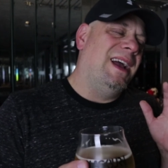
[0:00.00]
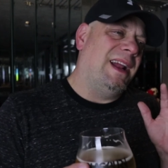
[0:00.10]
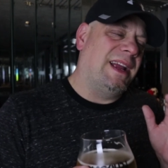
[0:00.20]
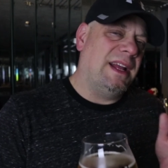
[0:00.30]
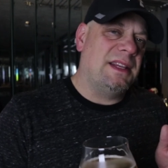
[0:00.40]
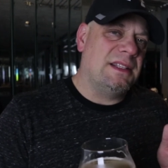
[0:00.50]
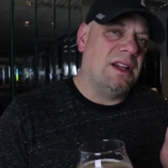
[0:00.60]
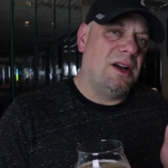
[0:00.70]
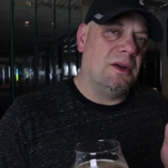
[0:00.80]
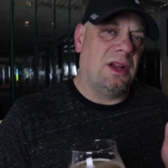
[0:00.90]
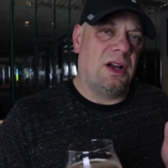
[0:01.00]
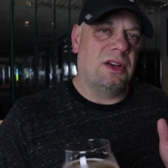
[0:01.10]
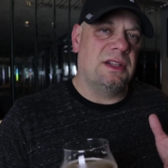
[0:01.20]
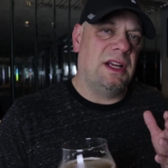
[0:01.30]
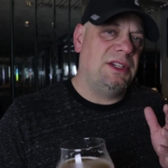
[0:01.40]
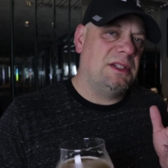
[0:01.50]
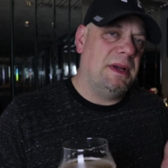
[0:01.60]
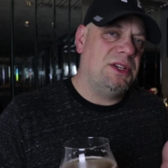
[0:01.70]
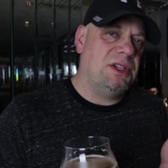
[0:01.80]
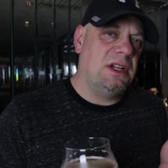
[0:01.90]
and I get this a lot with lagers, and I just
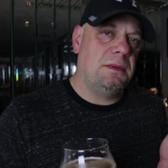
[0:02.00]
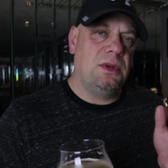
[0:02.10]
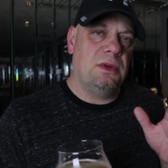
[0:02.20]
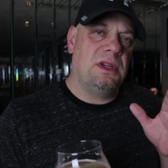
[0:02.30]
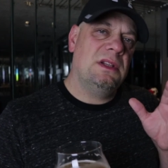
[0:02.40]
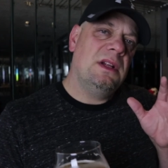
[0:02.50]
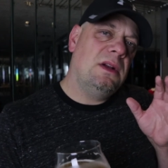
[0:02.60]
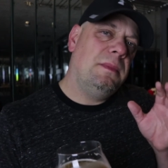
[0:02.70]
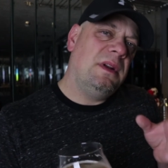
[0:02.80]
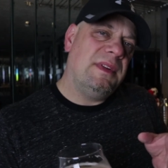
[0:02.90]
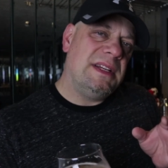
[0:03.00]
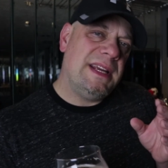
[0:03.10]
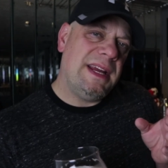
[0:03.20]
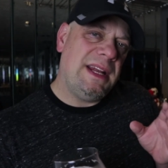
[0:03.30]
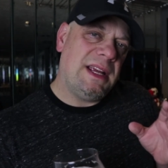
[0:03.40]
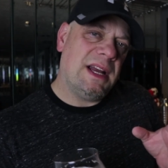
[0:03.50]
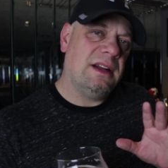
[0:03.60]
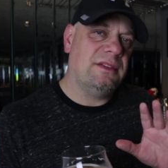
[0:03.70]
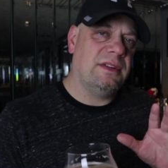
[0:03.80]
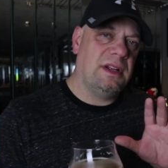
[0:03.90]
mentioned it too. There's a little bit of a tinny kind
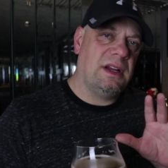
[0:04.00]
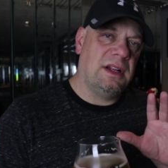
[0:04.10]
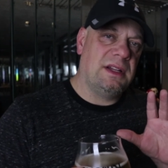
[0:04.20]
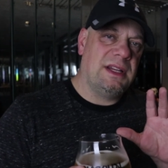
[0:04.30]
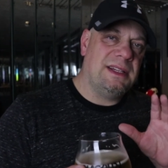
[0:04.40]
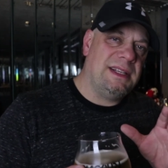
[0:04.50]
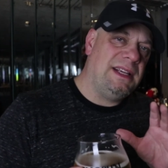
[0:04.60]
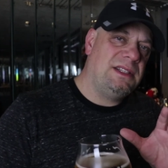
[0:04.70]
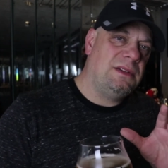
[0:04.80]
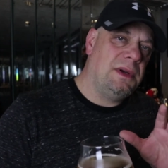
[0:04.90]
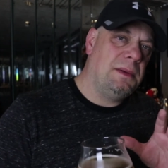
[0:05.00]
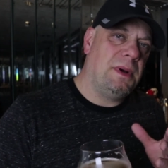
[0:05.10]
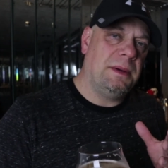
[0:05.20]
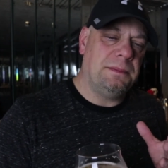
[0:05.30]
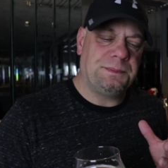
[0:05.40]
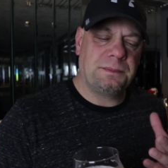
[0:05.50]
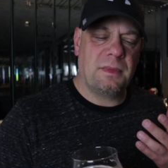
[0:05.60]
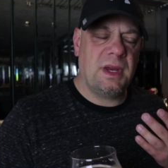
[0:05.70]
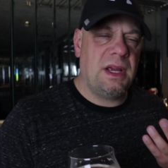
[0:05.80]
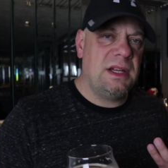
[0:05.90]
of a taste to it, but
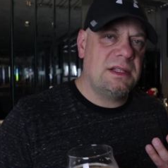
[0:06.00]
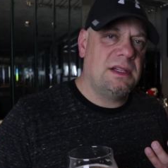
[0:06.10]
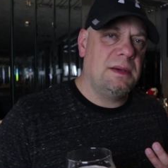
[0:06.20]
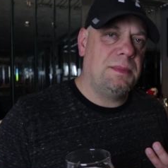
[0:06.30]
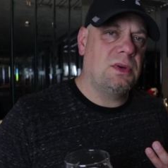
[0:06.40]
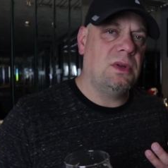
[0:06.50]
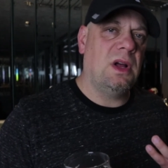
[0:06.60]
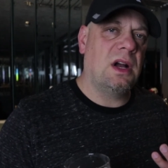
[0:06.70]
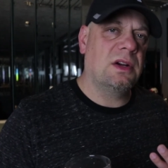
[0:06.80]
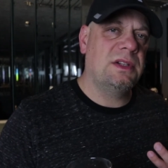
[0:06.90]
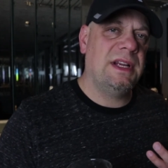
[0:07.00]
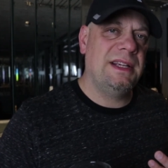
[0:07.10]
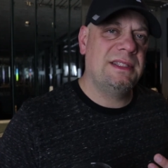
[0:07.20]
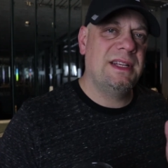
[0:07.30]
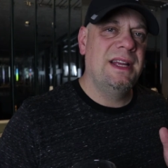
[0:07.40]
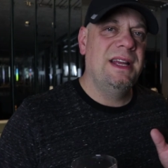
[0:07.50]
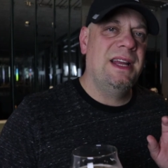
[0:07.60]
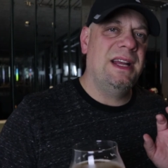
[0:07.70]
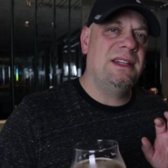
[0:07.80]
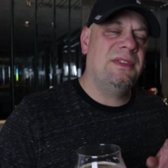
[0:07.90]
it is a typical lager taste.
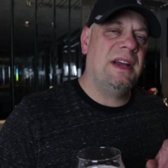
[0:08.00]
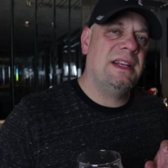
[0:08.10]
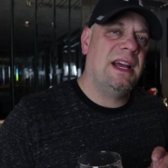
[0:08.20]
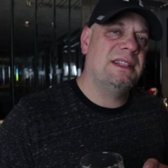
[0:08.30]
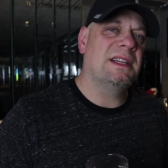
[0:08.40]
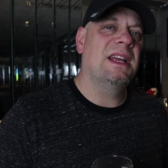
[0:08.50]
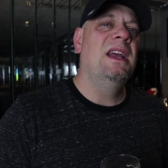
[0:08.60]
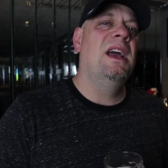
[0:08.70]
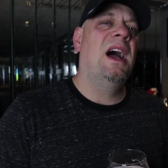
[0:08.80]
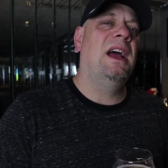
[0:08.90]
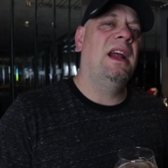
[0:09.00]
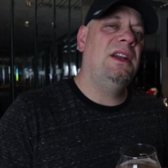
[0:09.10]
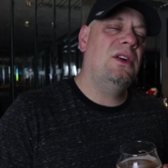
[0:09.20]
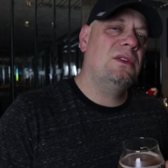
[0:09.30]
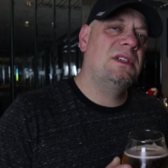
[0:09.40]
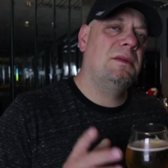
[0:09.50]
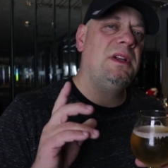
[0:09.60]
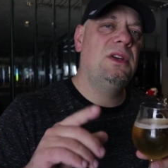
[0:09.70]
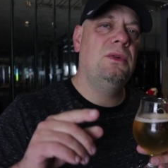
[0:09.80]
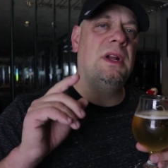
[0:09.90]
It's fantastic. And I know
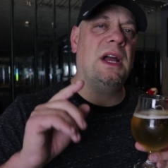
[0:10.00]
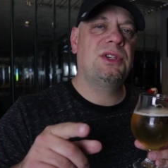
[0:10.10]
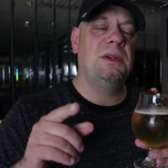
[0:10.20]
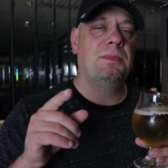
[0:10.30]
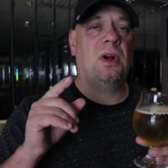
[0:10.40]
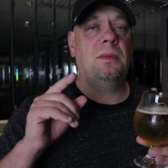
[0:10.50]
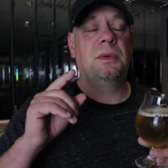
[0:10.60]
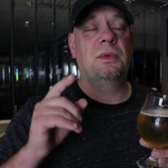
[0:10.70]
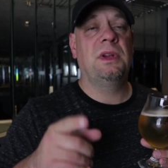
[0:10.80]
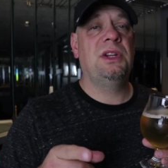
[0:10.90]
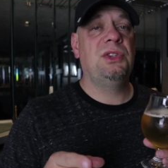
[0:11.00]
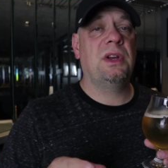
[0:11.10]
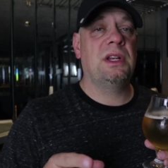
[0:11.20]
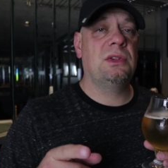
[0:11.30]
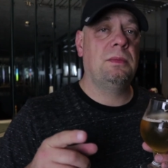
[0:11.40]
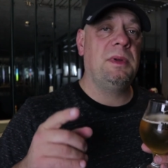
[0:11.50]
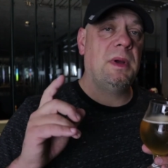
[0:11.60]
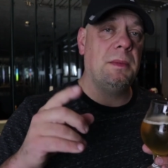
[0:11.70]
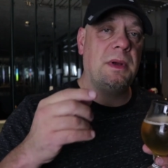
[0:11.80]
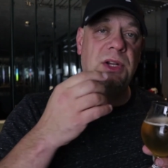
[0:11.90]
somebody who would actually probably really enjoy this would be
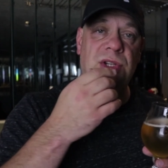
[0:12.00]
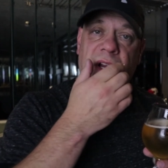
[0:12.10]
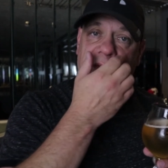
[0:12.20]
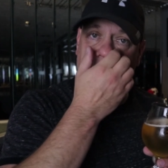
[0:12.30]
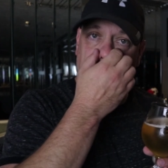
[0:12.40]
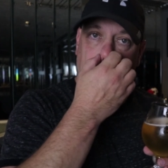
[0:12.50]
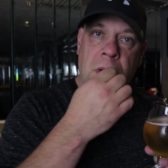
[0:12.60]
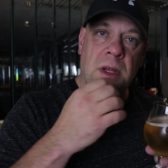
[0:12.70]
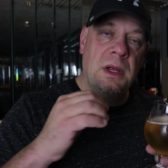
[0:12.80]
my buddy Jeff, who